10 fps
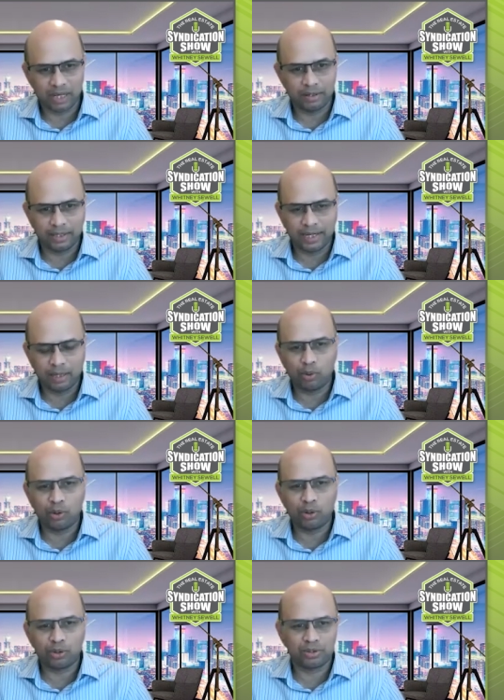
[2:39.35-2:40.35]
reading
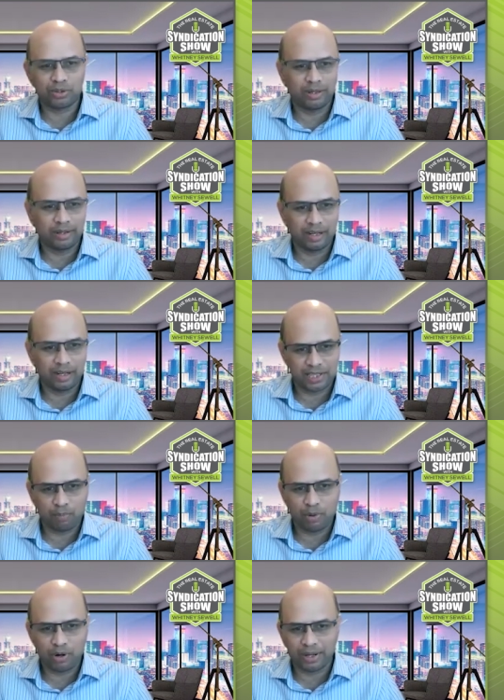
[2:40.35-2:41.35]
books and
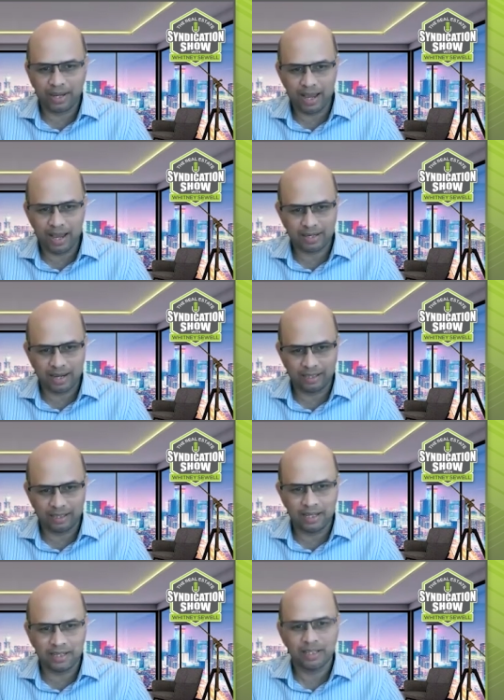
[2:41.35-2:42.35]
listening podcasts like
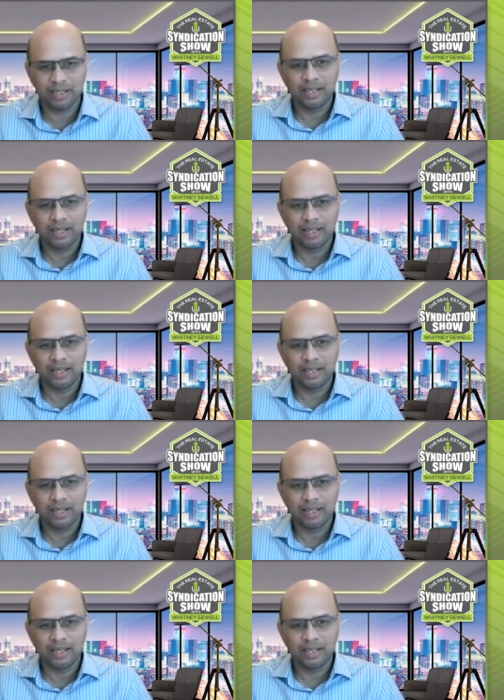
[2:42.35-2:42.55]
this,